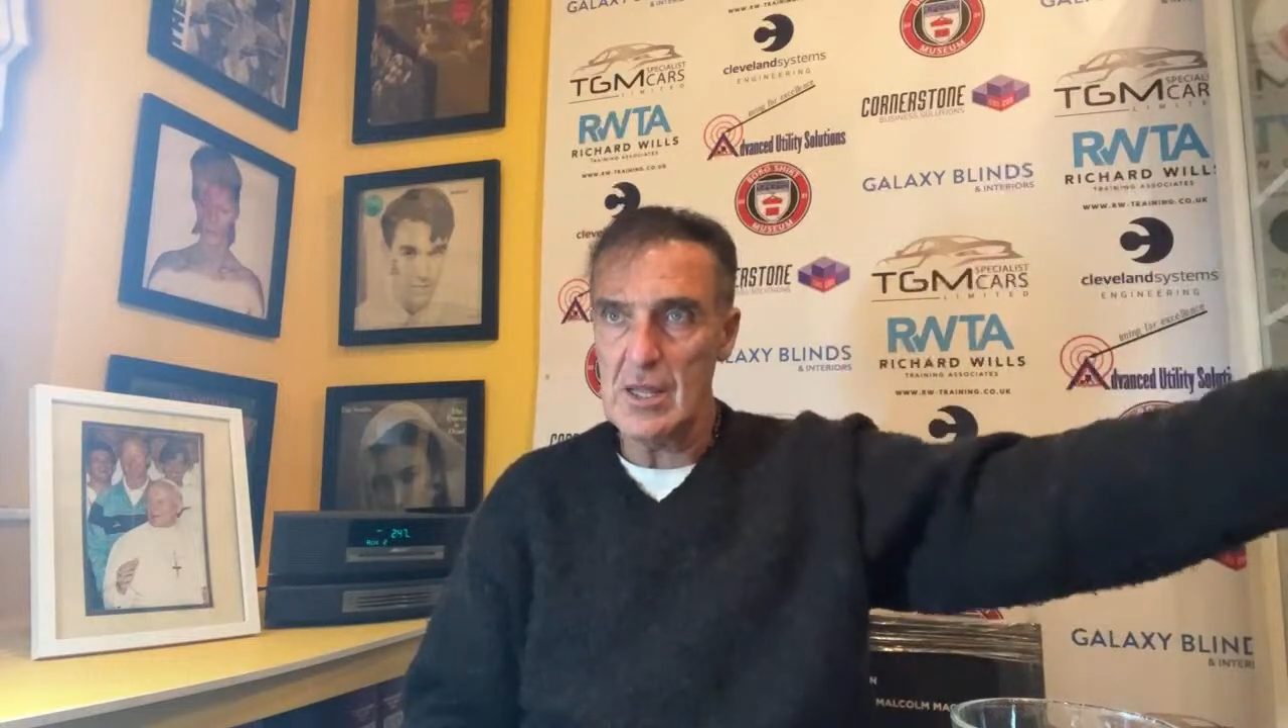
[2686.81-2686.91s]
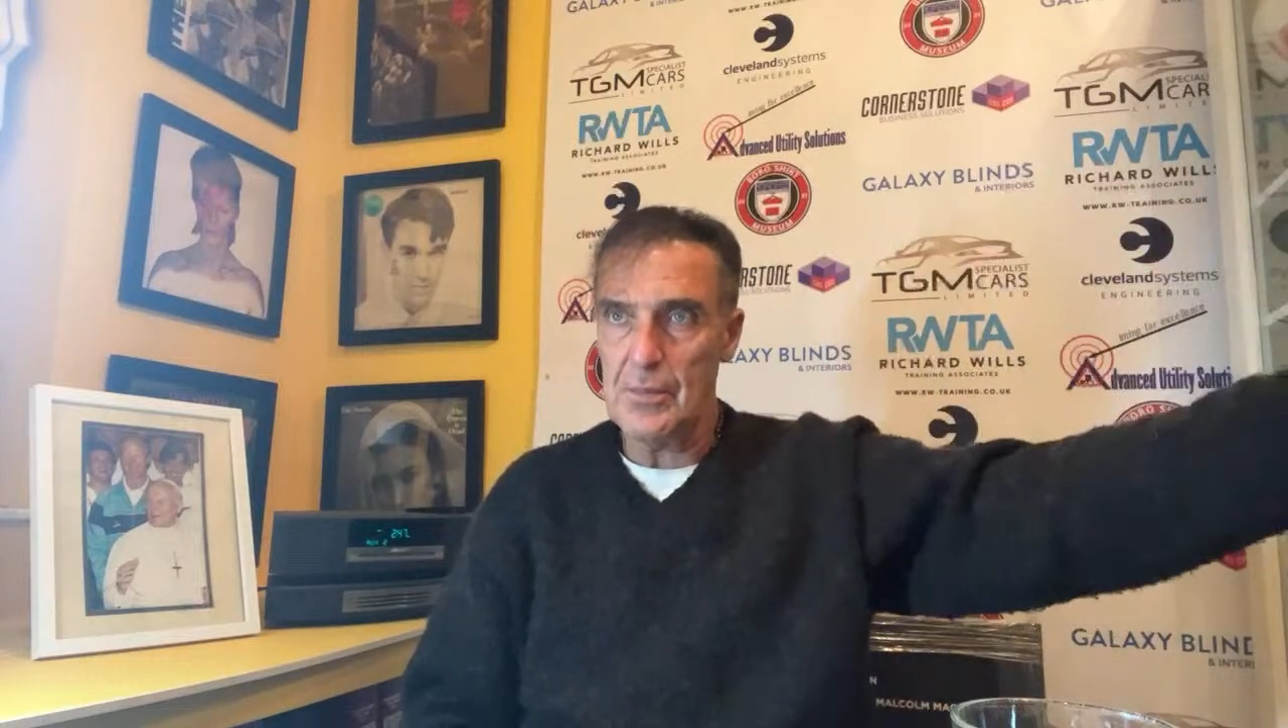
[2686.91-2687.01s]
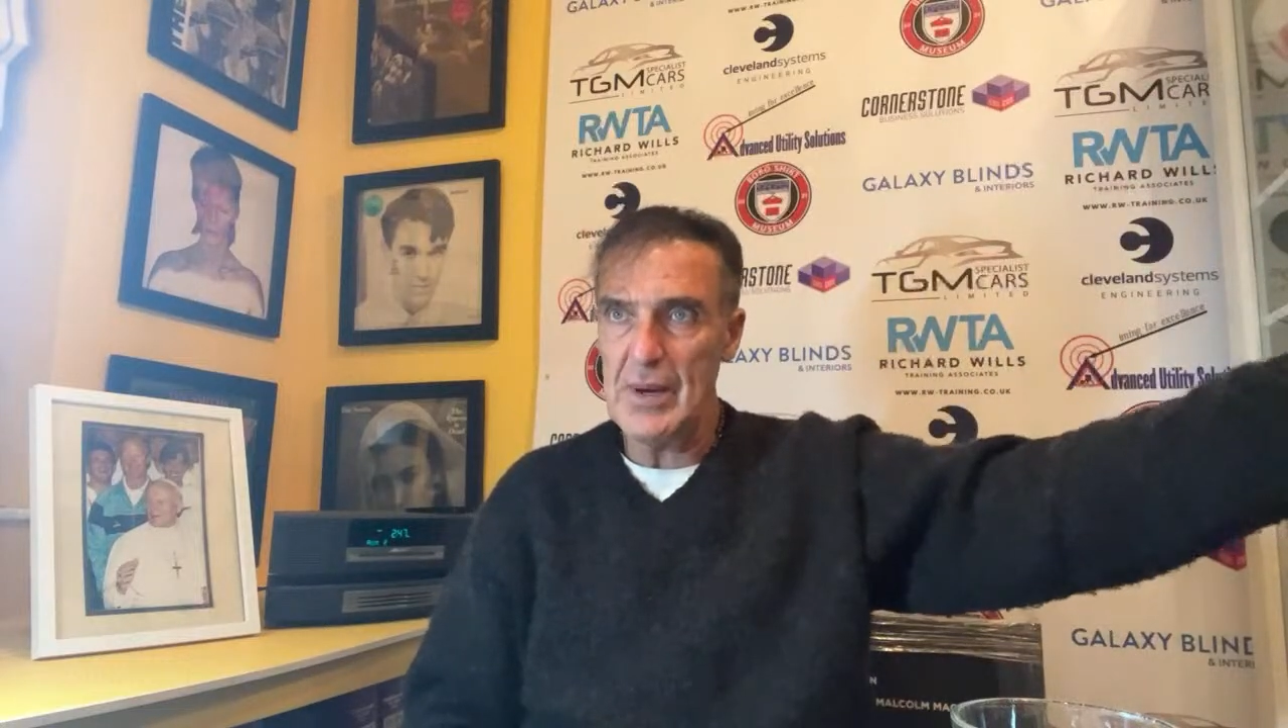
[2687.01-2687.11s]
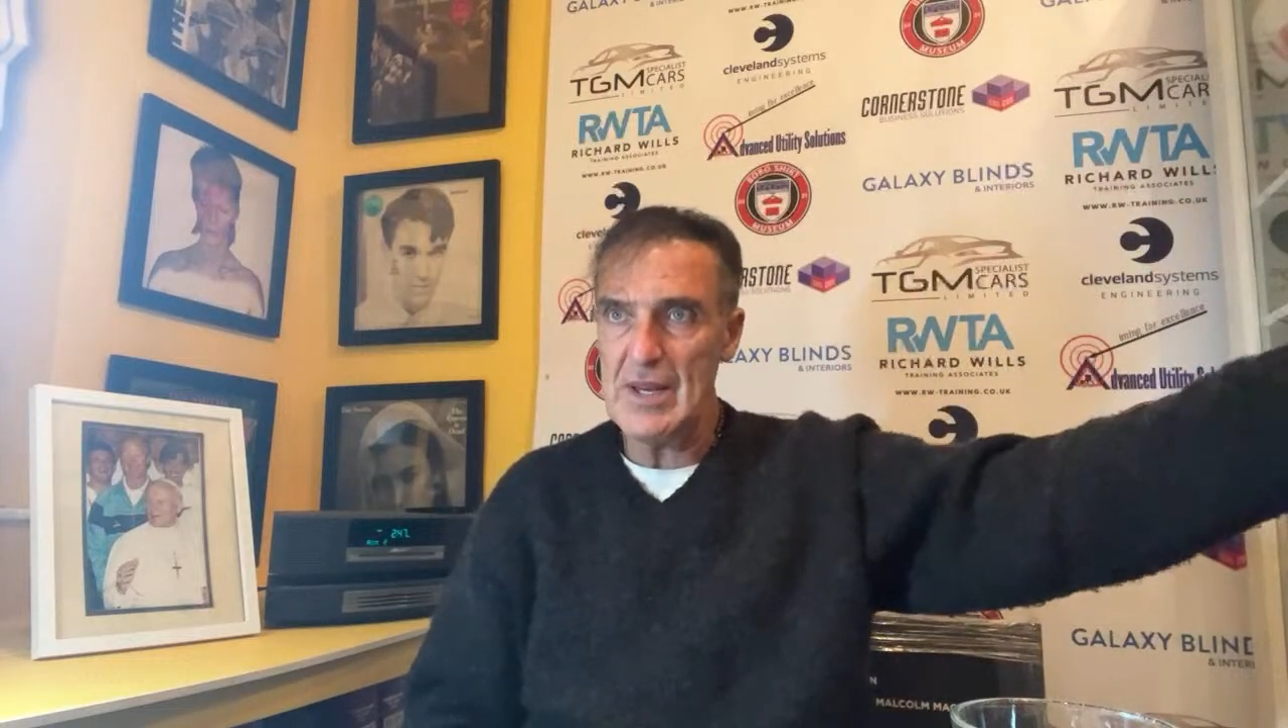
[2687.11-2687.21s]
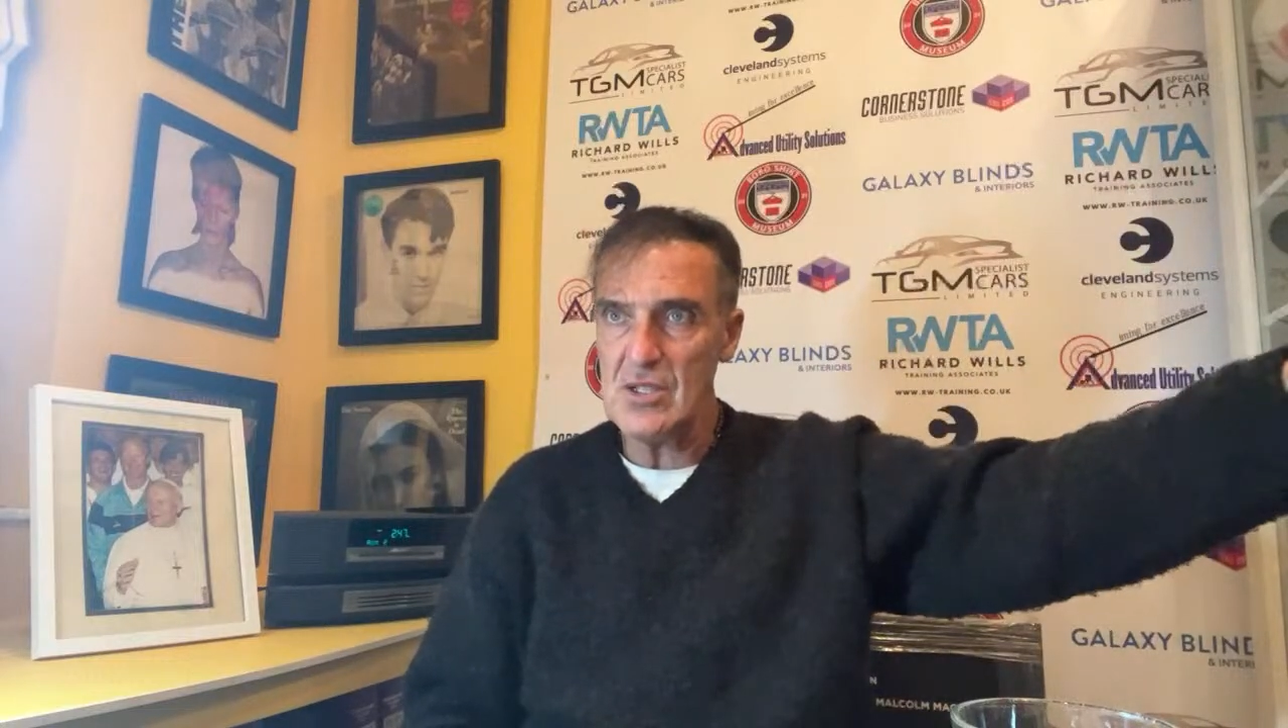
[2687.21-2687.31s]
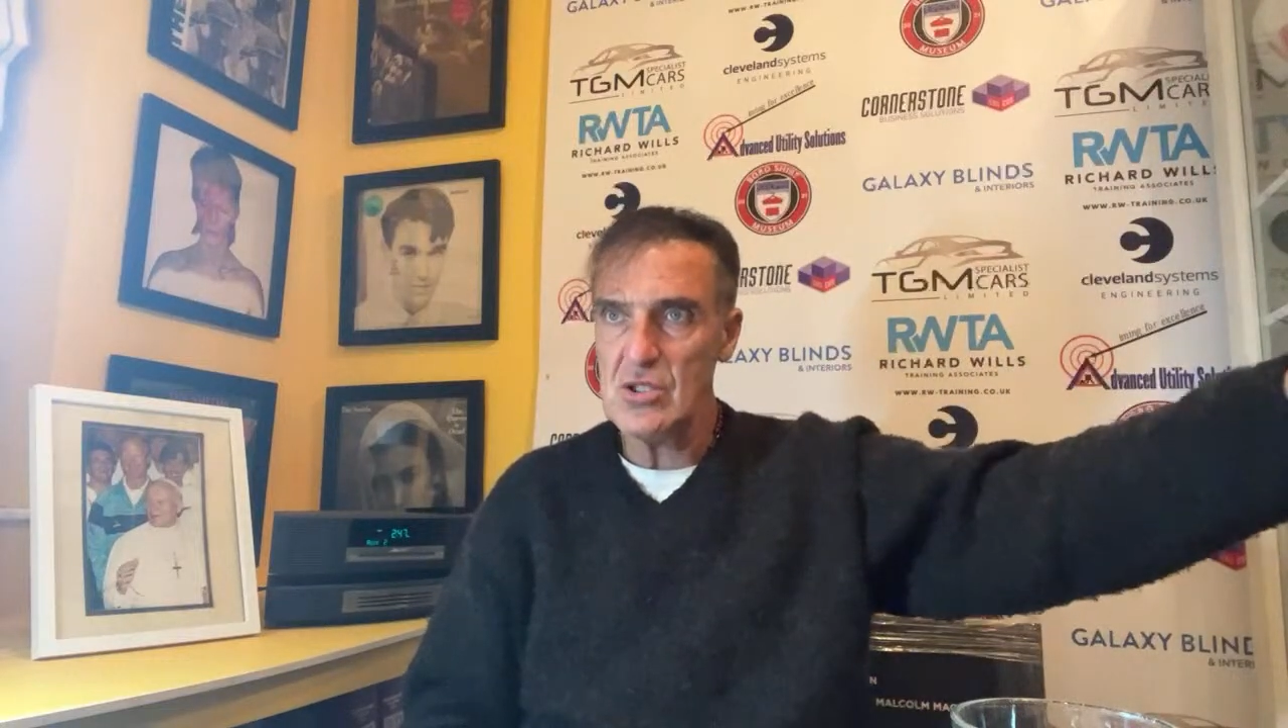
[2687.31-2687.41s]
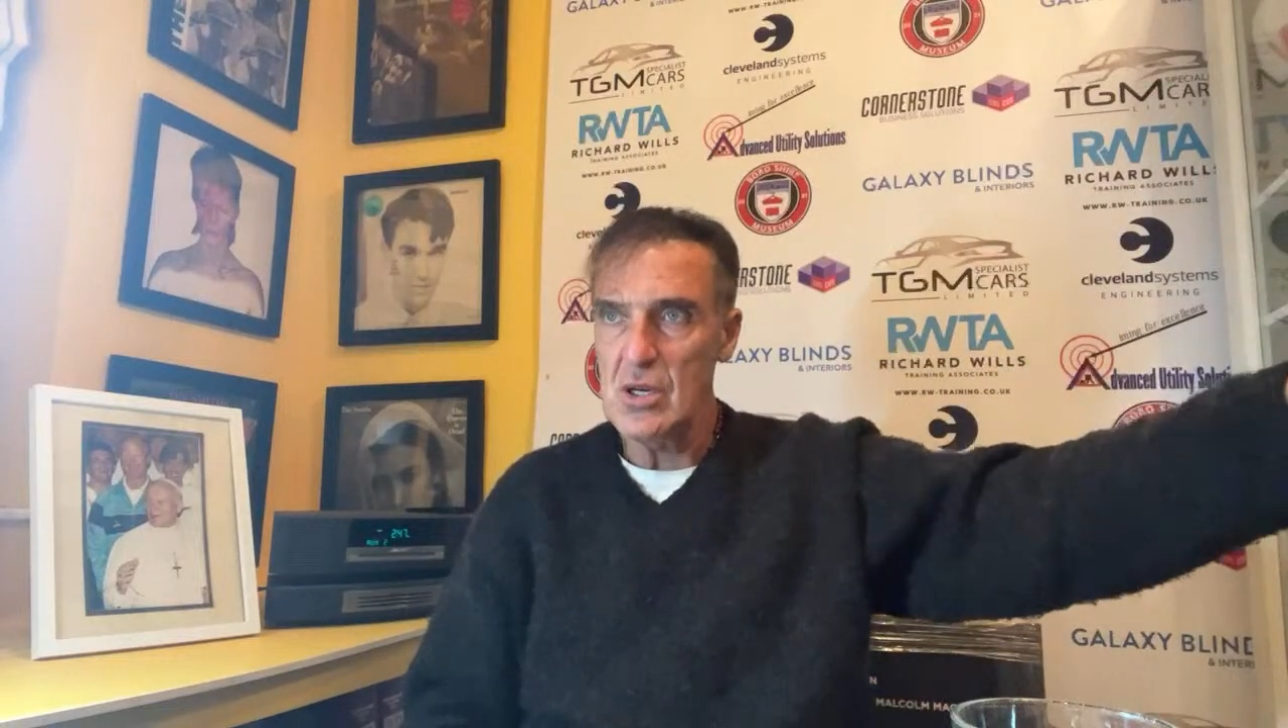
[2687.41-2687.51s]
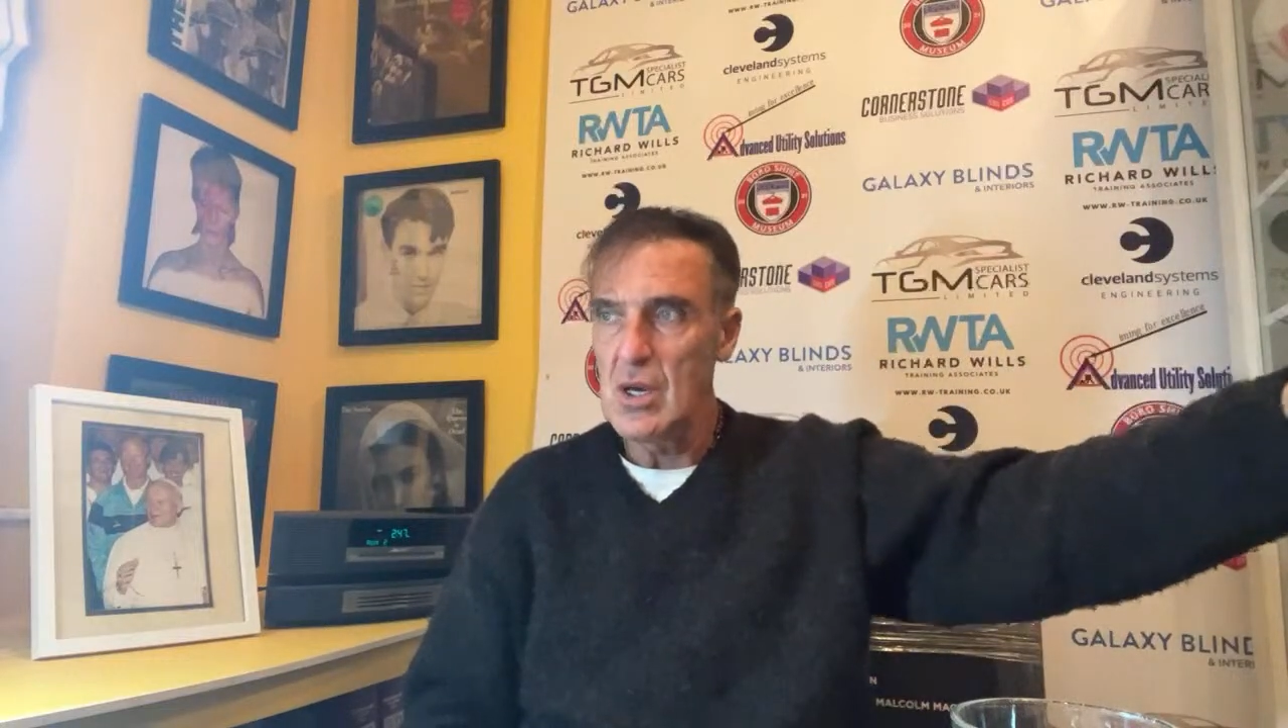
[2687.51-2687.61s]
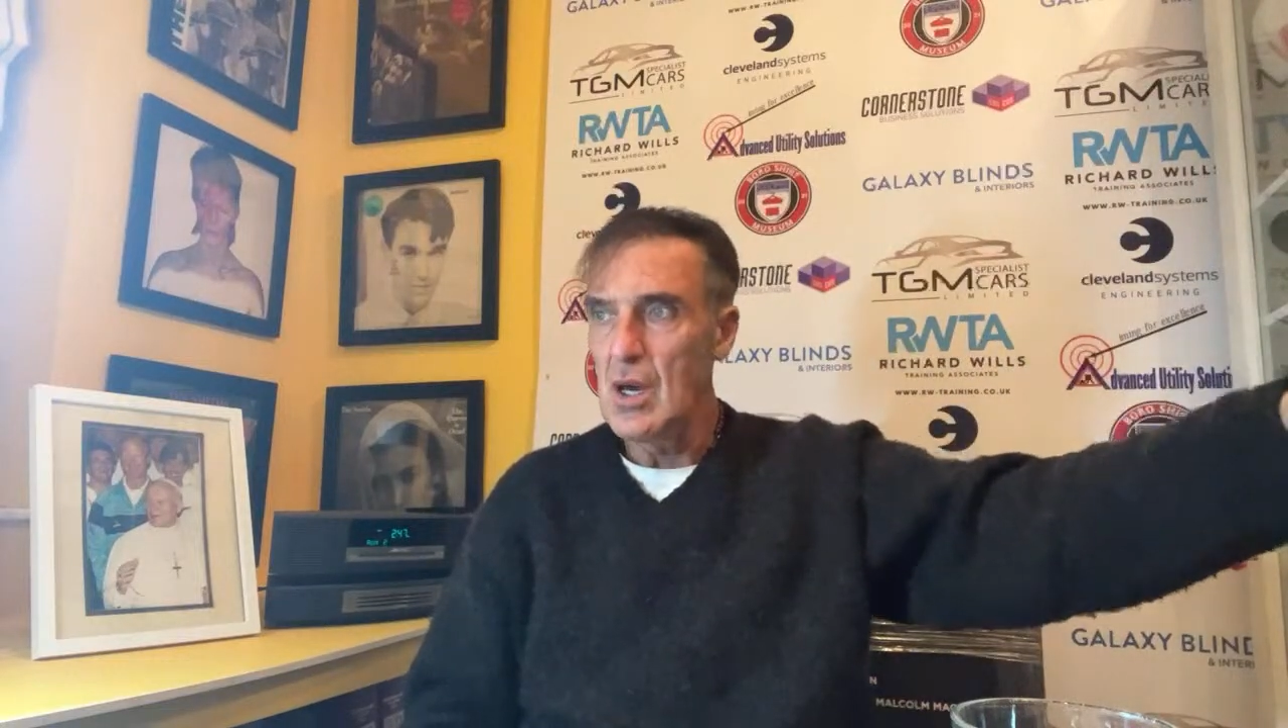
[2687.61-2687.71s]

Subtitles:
the pitch,